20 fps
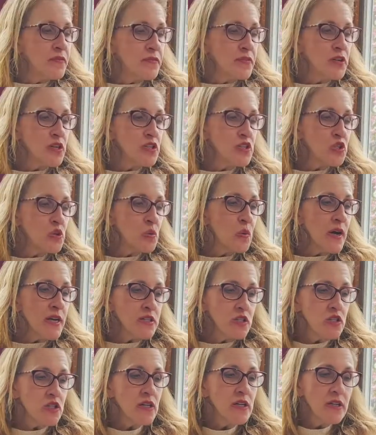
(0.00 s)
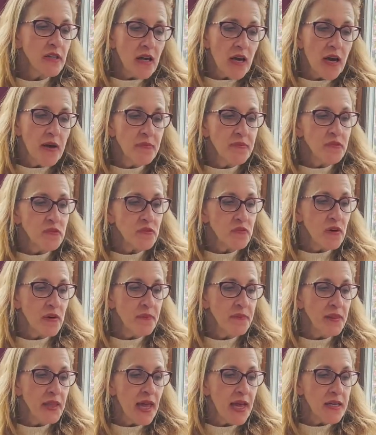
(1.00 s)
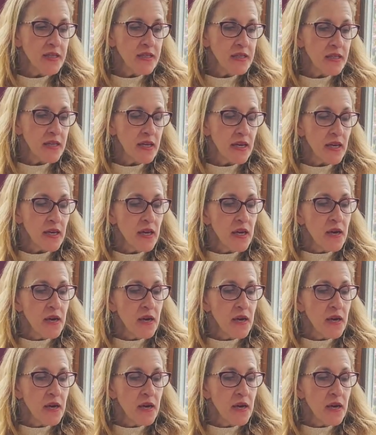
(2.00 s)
First question comes from Leslie.